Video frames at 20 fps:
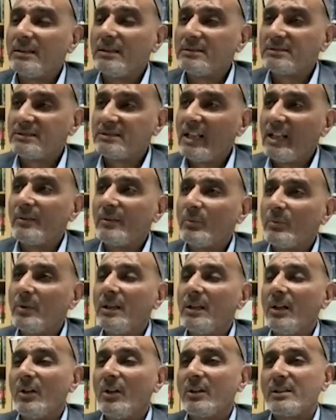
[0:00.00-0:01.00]
said
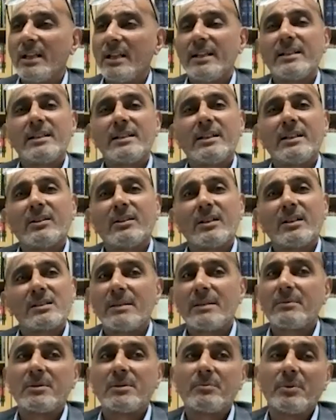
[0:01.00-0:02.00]
were authentic or
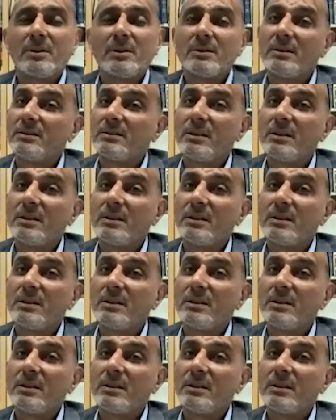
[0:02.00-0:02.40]
acceptable that